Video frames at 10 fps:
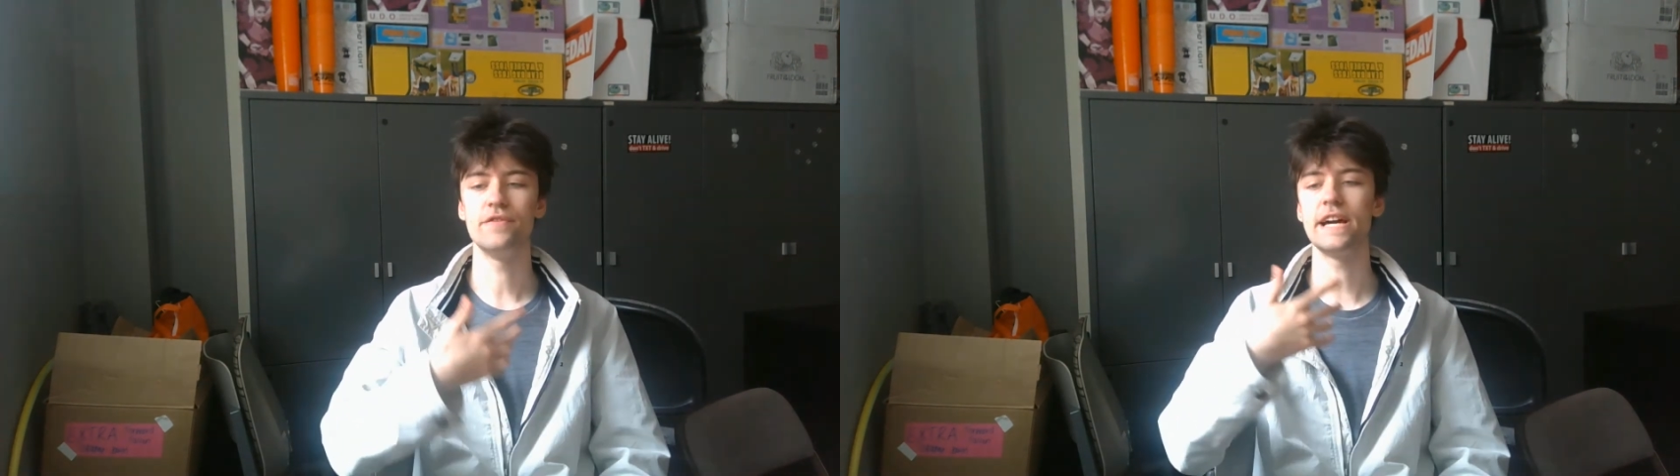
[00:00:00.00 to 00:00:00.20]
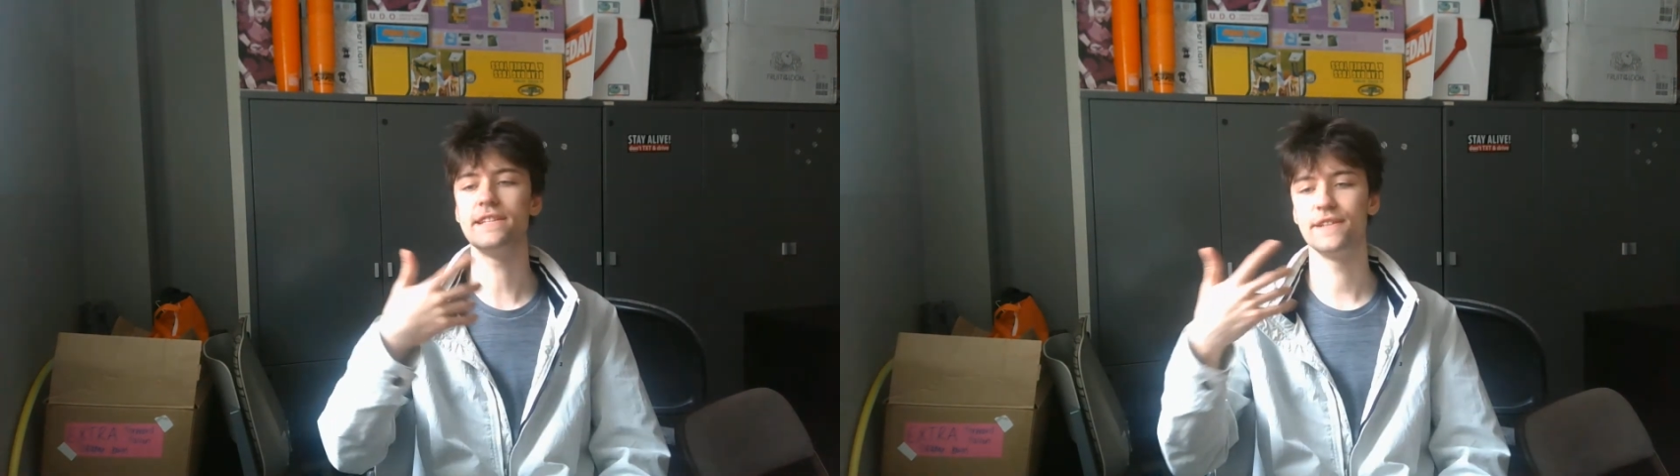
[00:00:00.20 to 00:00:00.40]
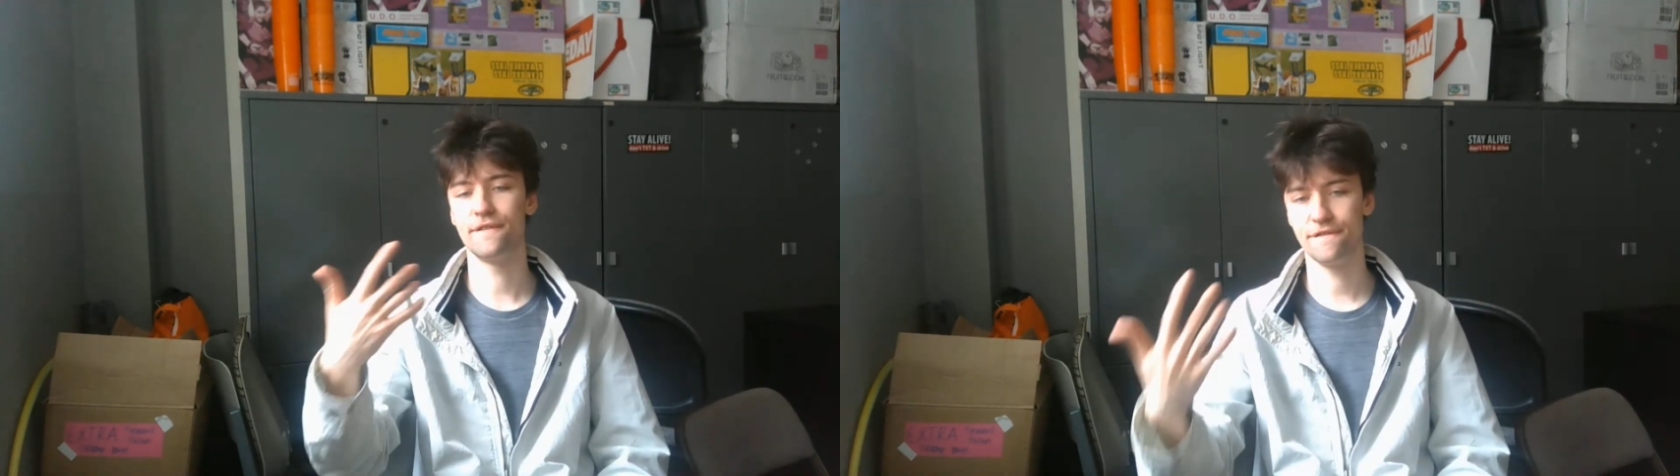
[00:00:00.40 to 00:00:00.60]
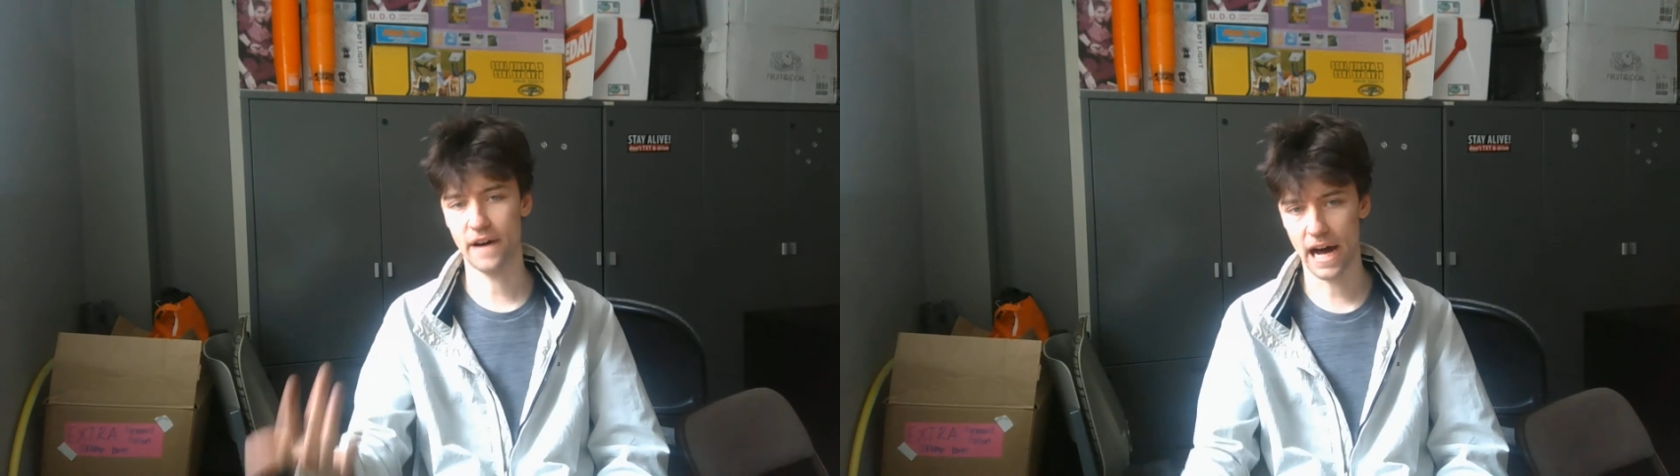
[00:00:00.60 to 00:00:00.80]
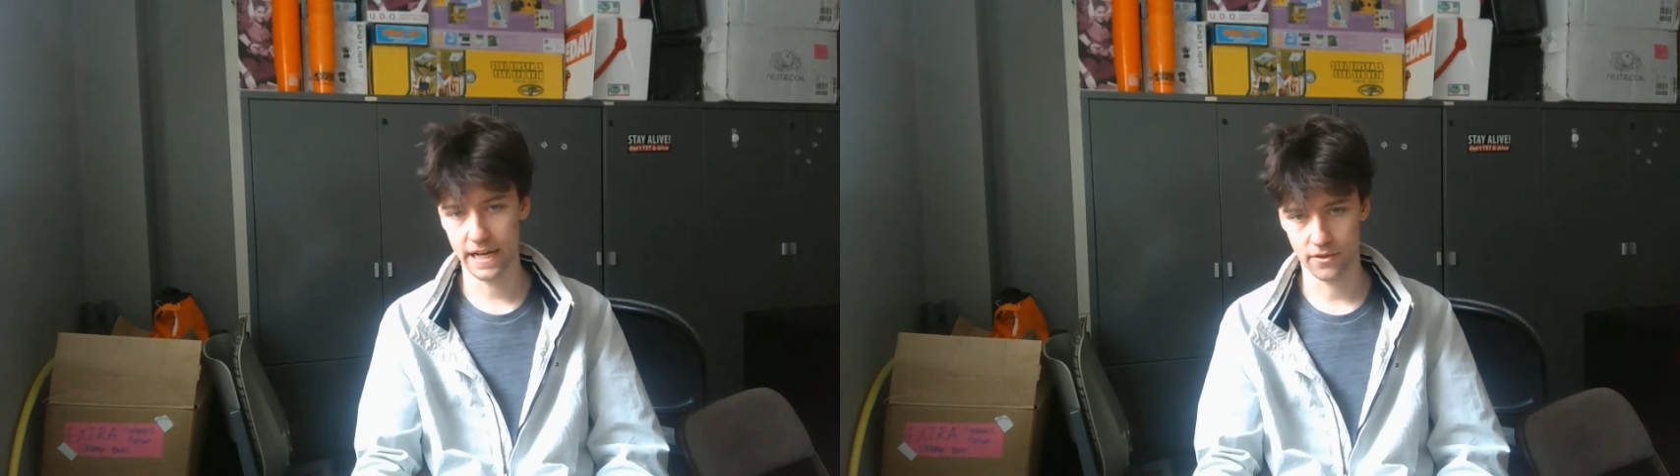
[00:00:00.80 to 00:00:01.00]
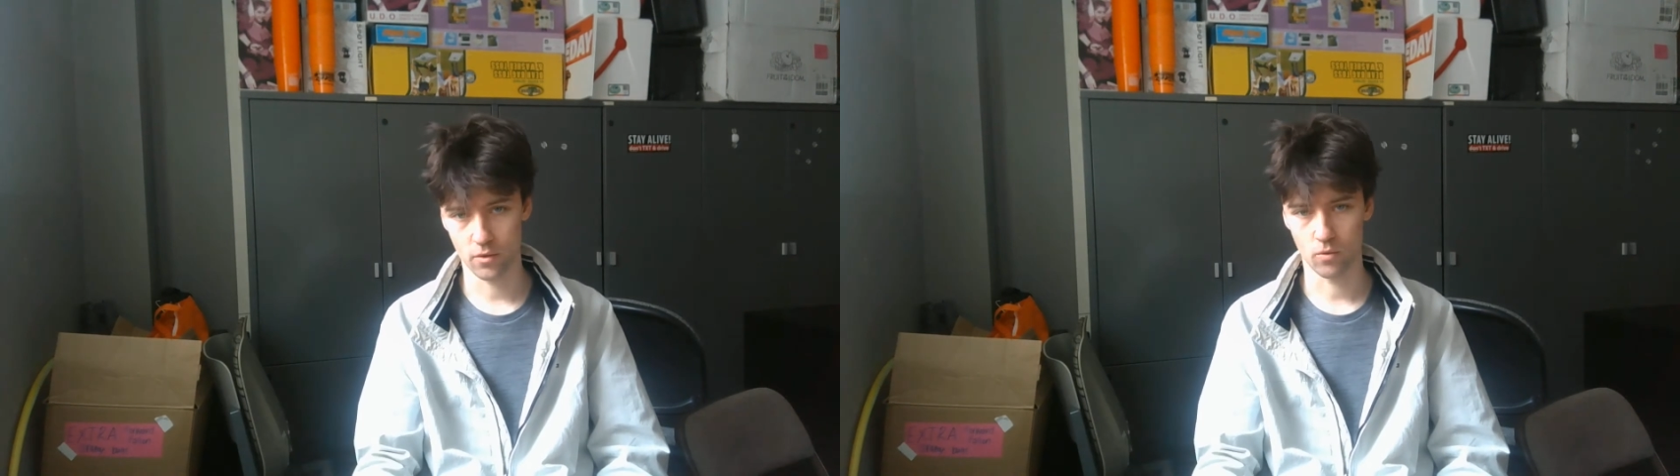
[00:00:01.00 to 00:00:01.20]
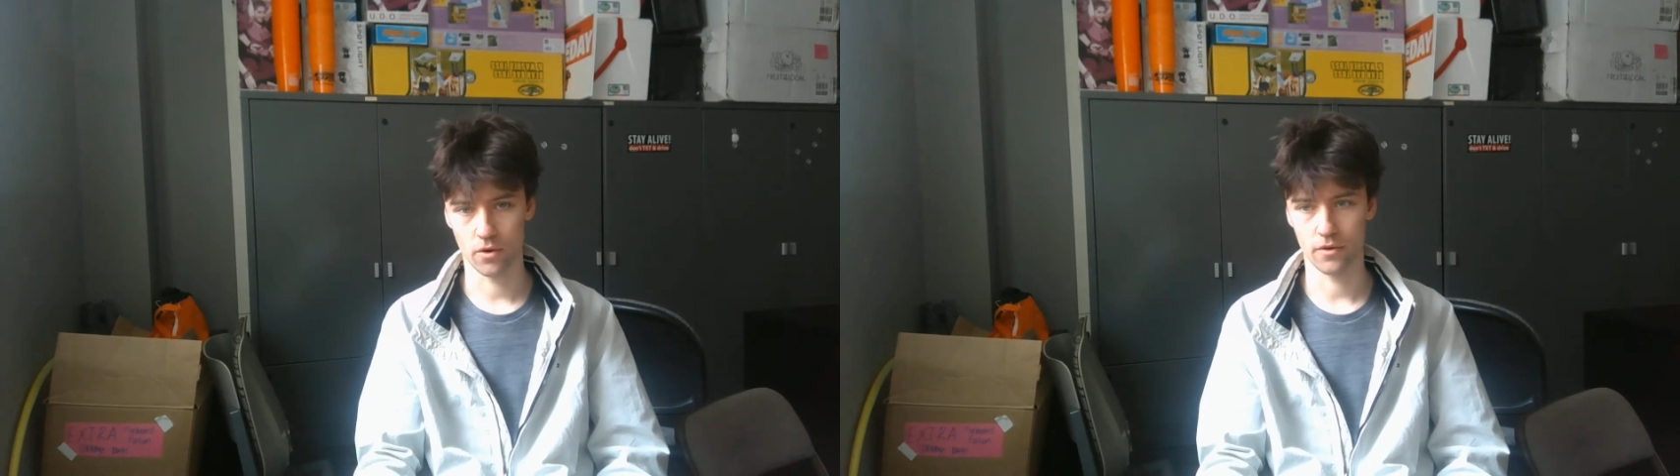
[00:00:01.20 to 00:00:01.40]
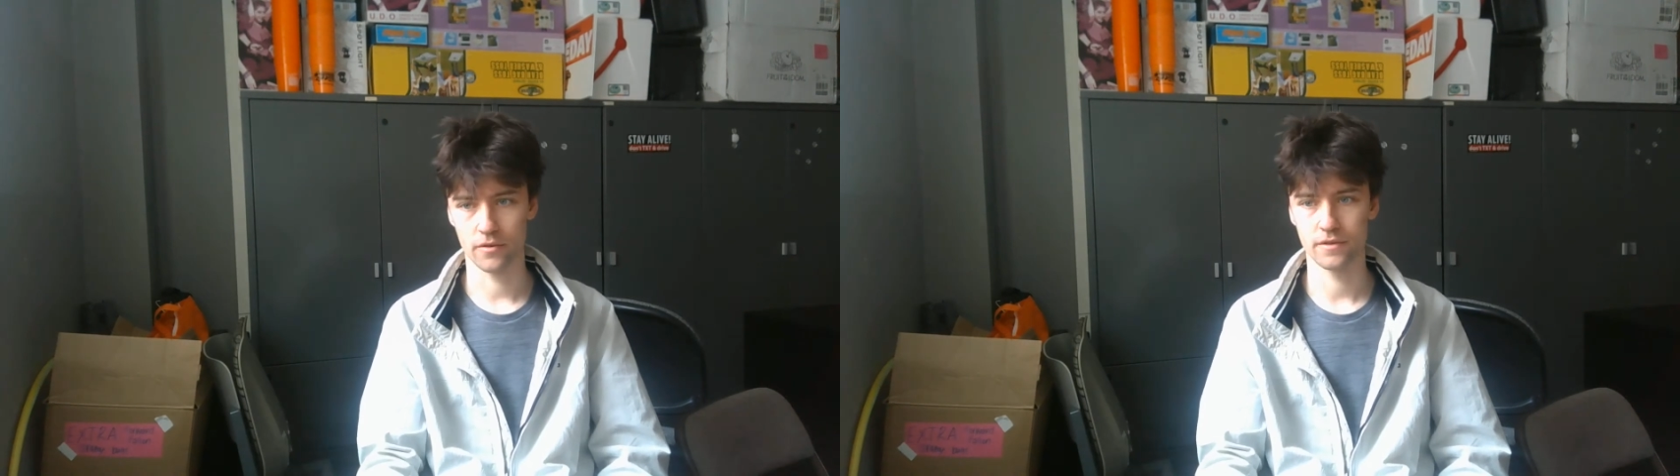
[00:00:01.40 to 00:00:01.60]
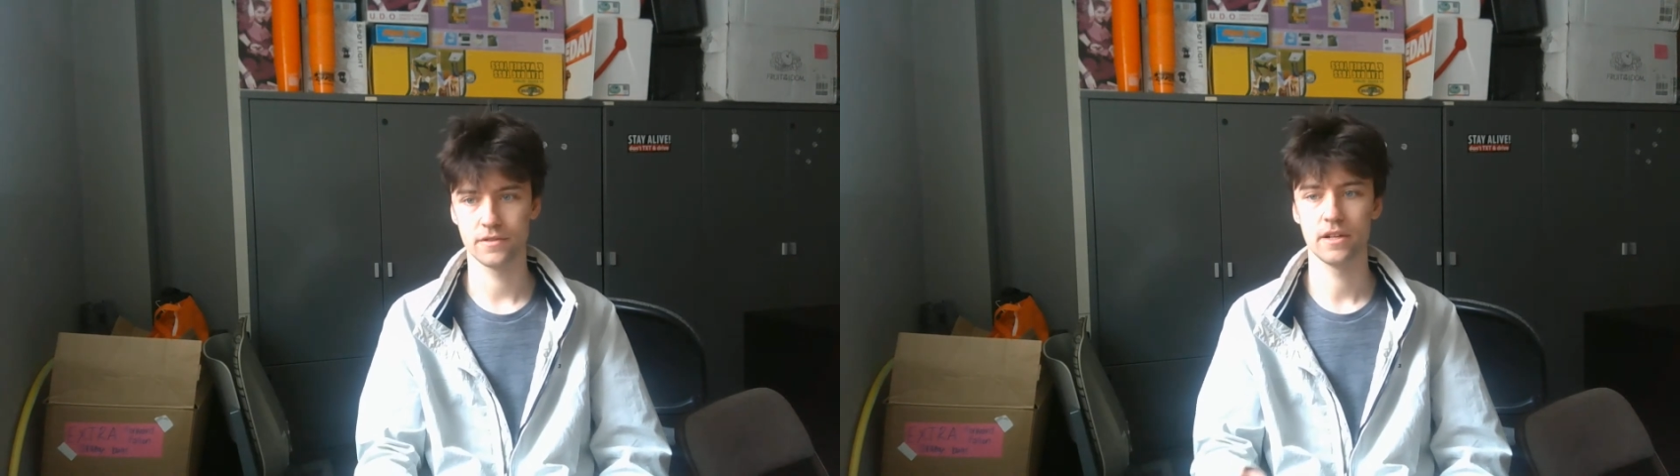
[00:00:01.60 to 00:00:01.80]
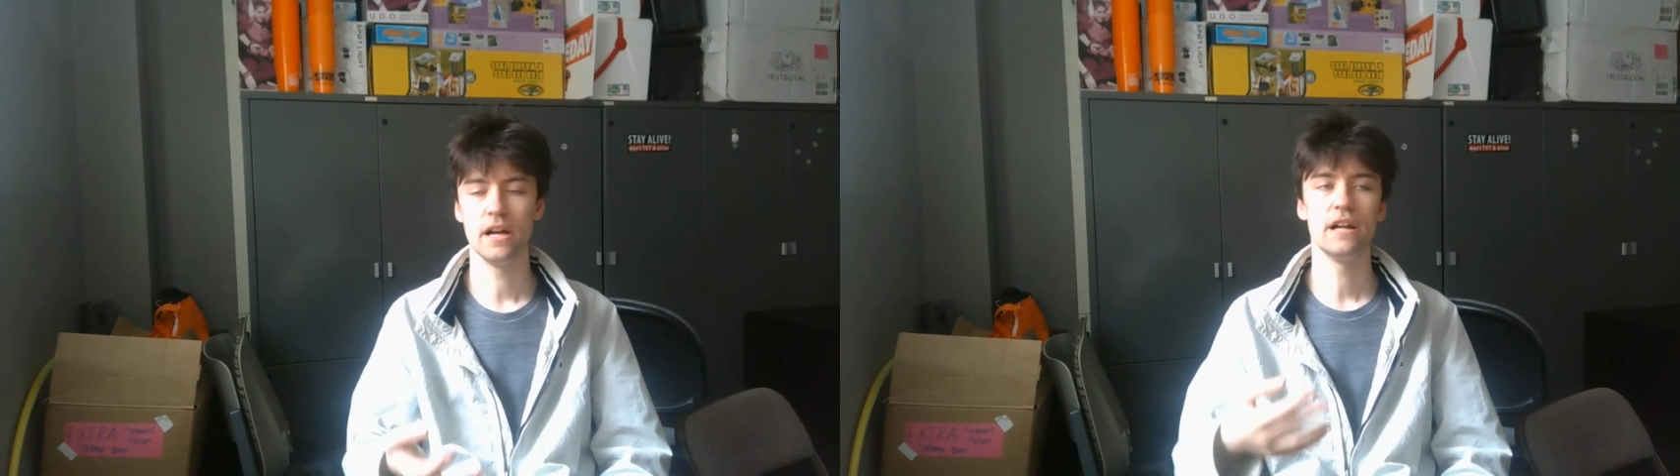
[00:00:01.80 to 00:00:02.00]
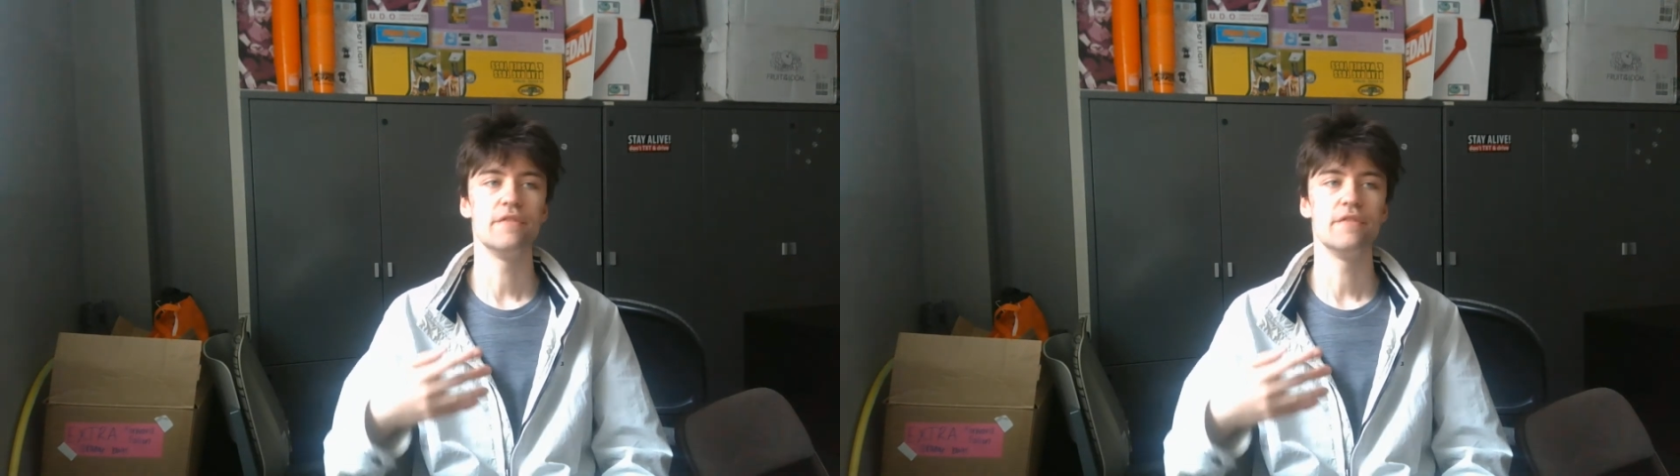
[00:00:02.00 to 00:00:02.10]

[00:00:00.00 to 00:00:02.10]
They define the words.